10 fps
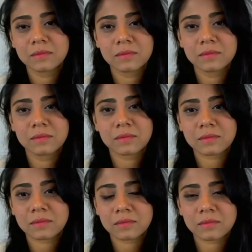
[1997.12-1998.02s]

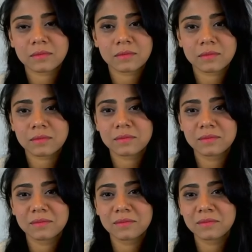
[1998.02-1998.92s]

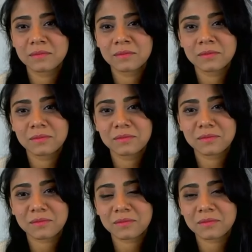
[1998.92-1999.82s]

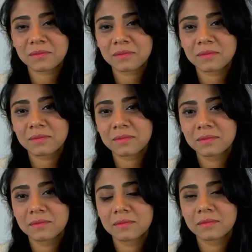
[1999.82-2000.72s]

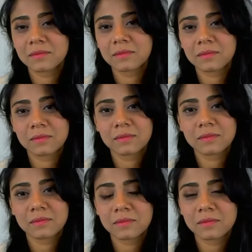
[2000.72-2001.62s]

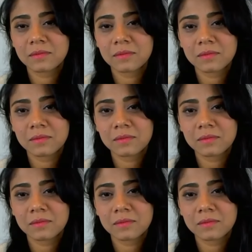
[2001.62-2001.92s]
This person isn't speaking.